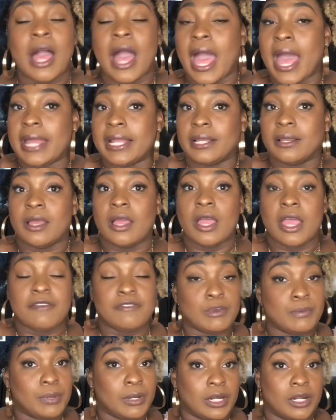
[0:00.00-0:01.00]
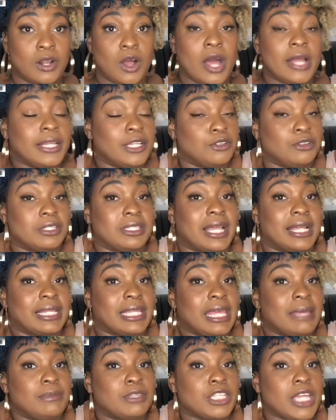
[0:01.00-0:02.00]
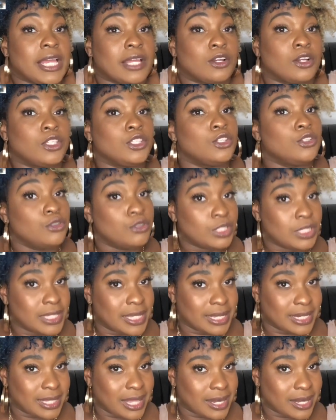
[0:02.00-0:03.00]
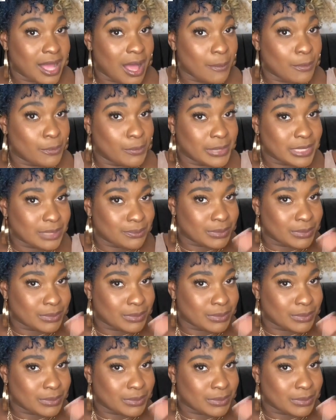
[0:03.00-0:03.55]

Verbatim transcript: And if you put it on and you decide to keep the jacket on, you usually get a lot of compliments.